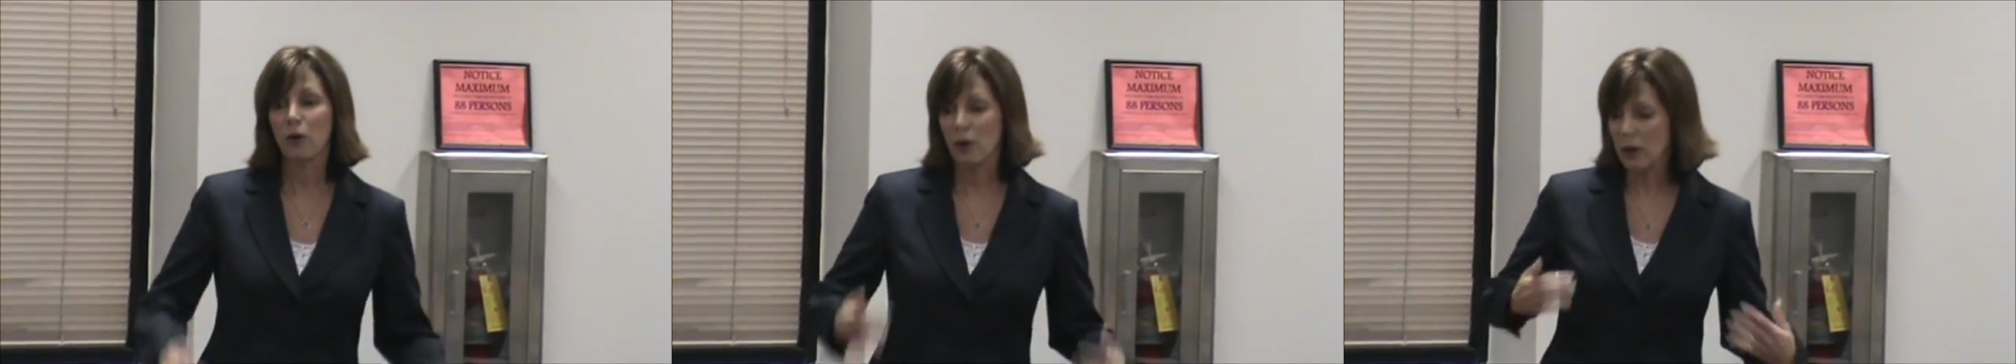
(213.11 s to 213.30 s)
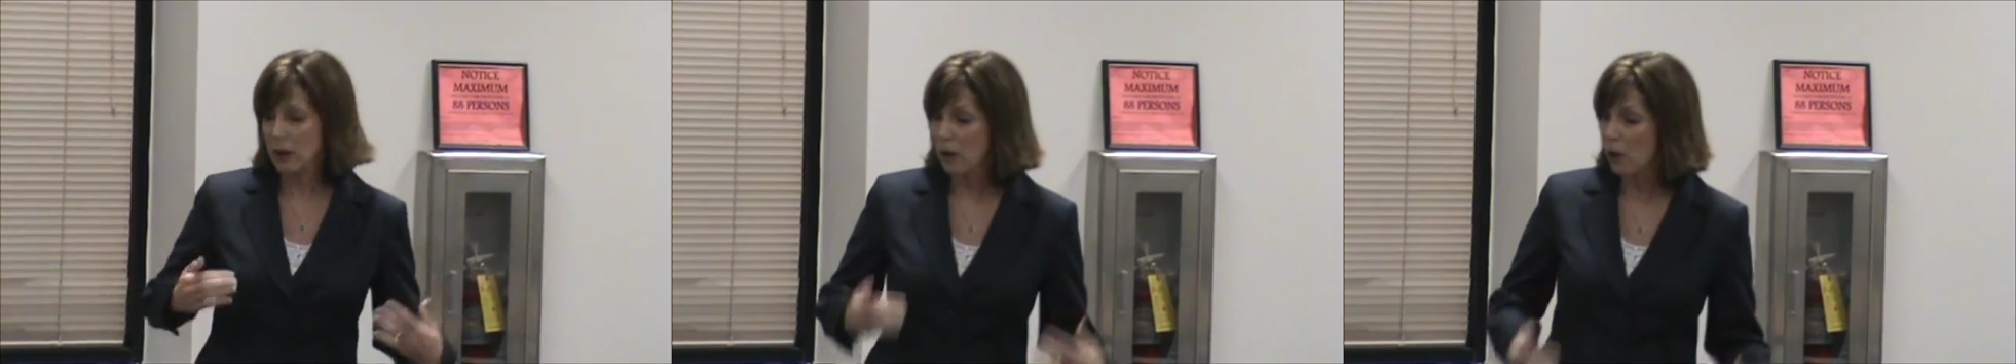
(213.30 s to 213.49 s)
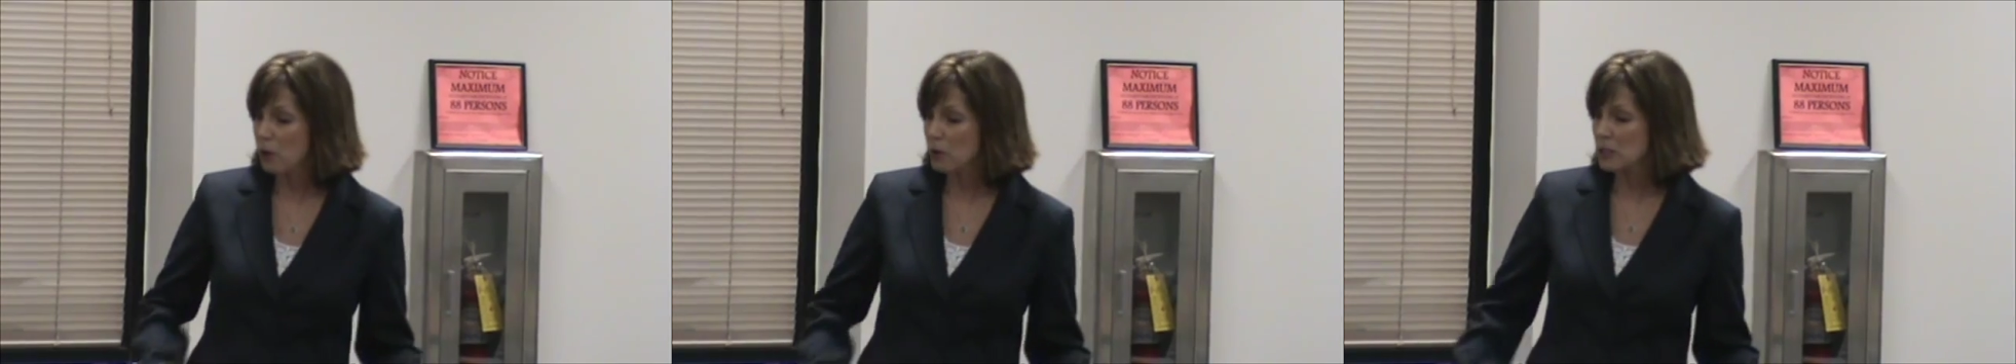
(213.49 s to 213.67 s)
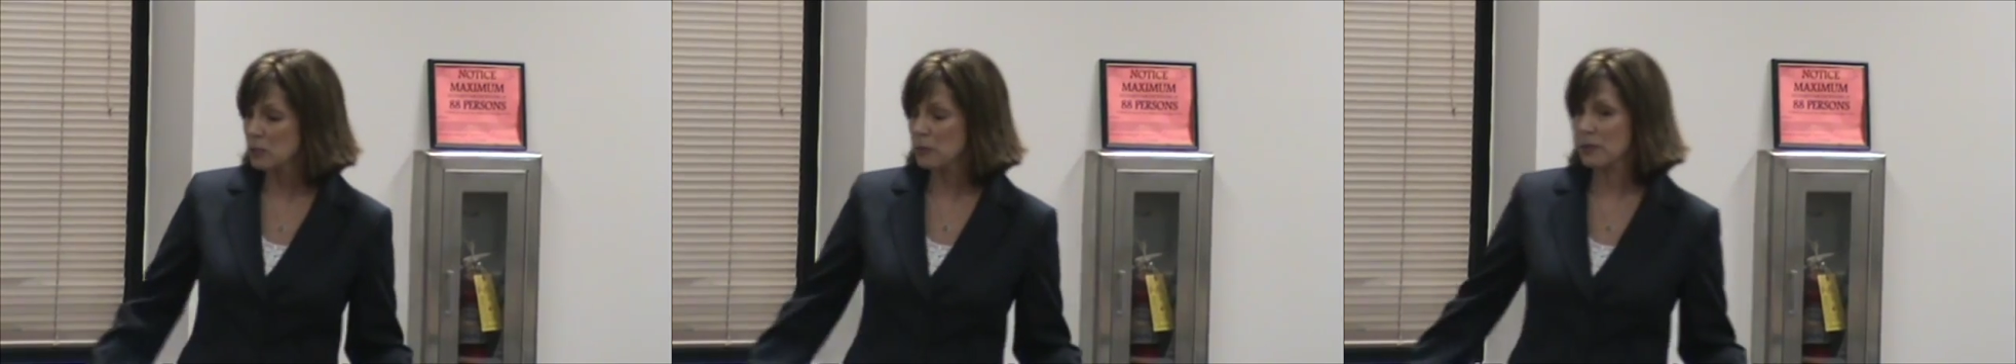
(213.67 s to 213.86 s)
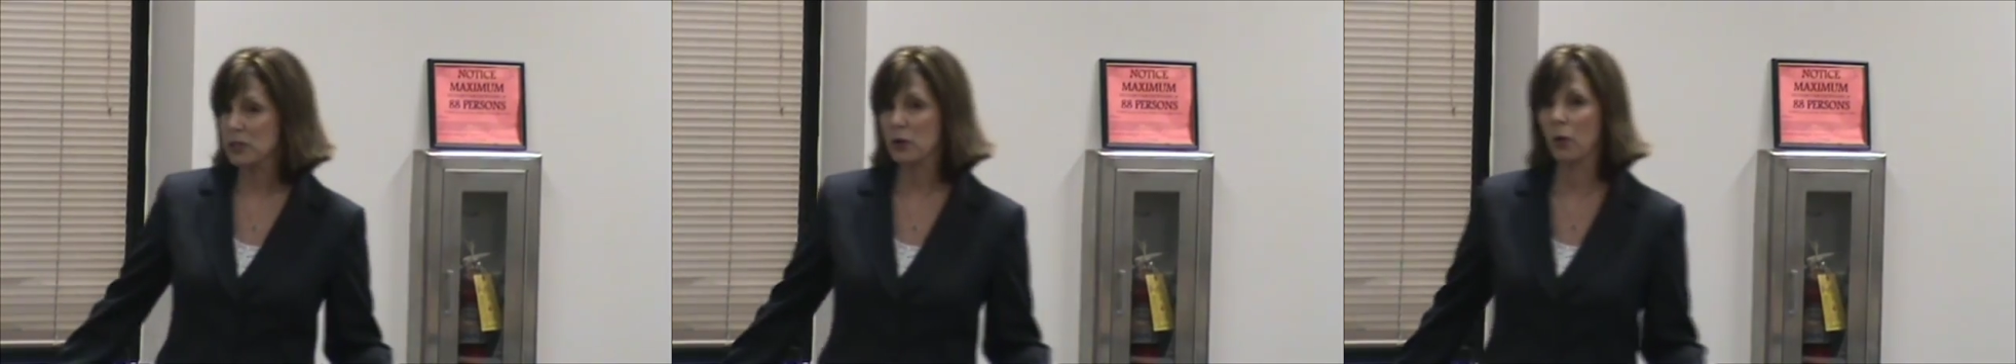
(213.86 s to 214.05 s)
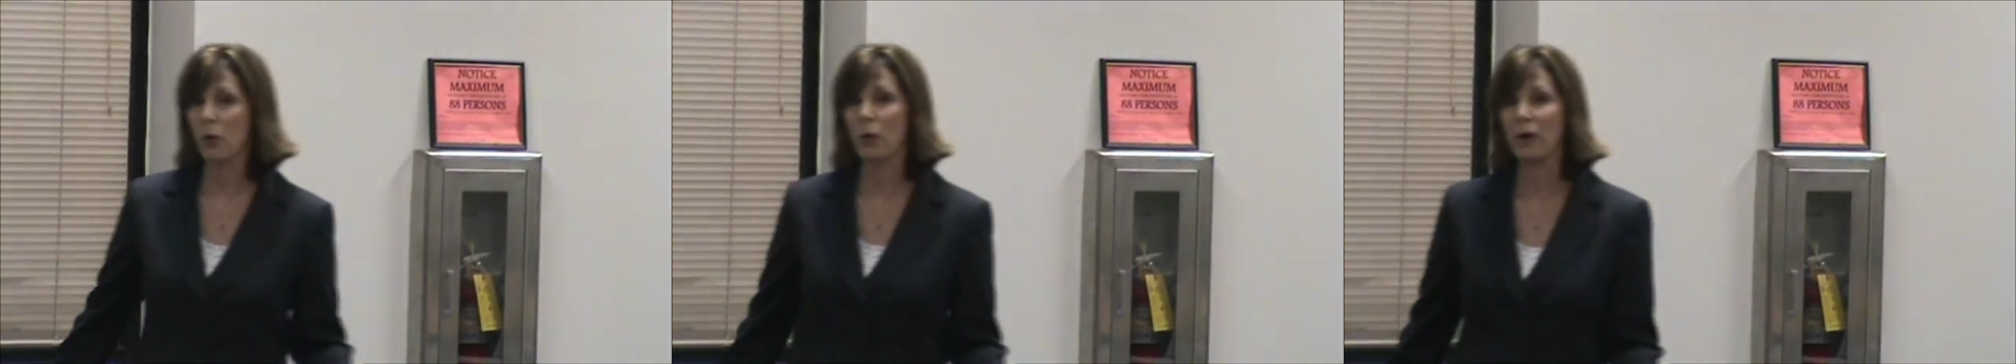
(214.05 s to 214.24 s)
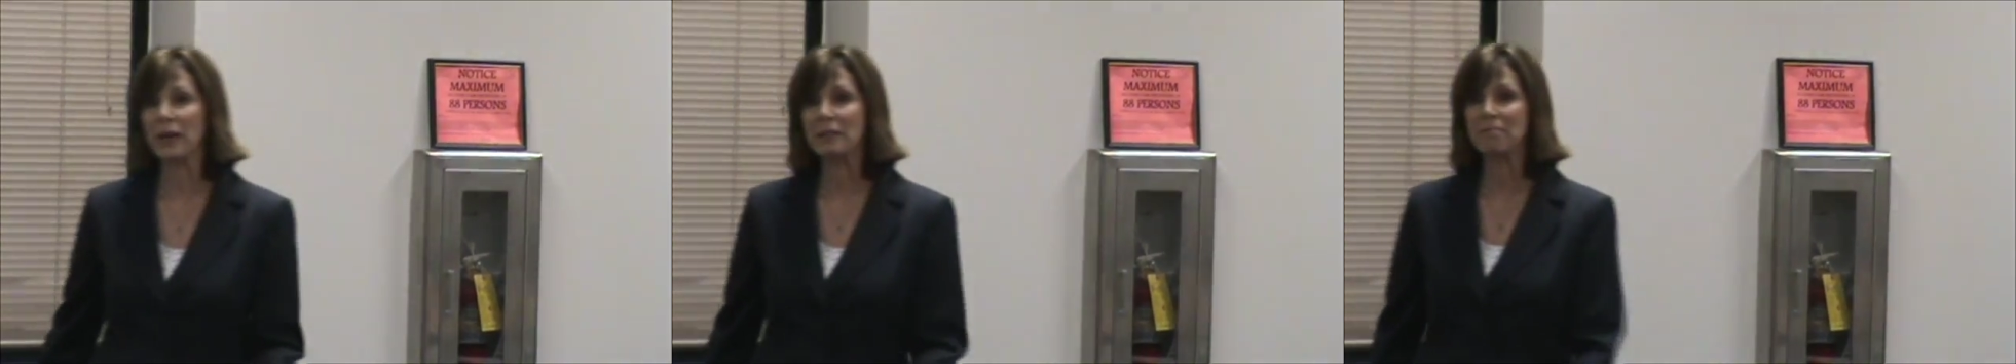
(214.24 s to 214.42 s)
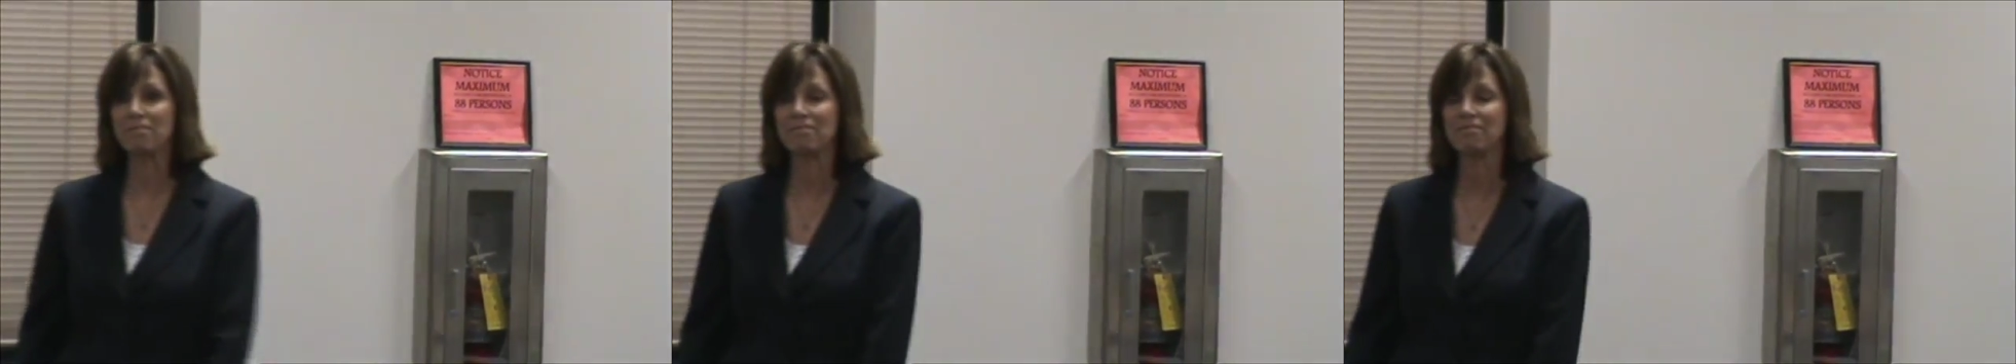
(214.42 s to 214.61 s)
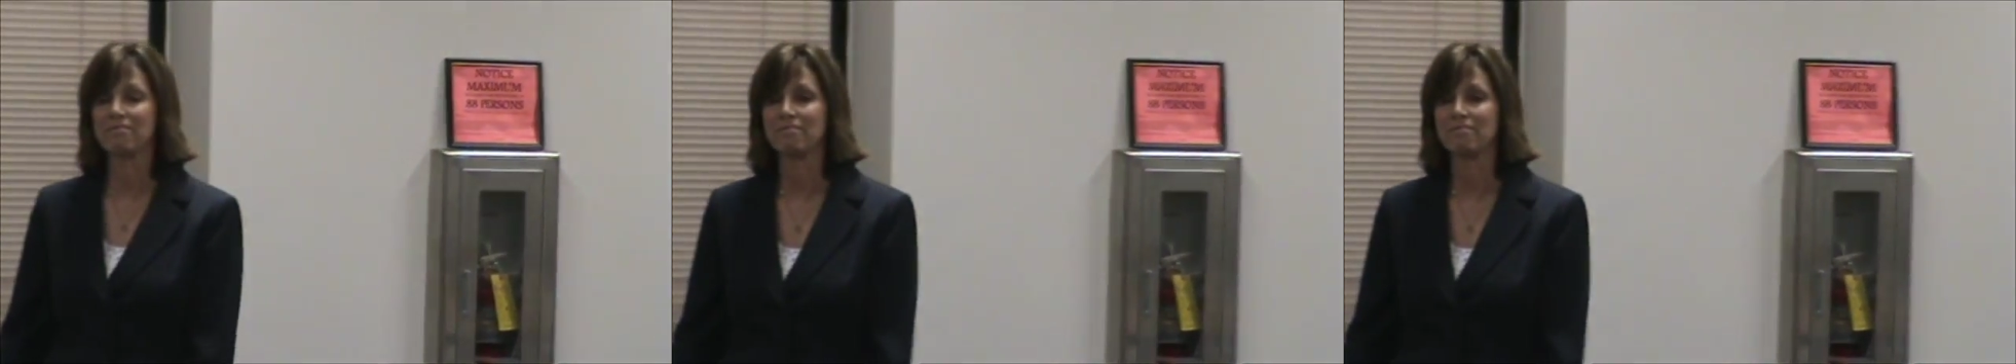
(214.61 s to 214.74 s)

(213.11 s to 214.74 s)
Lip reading: clothes were torn,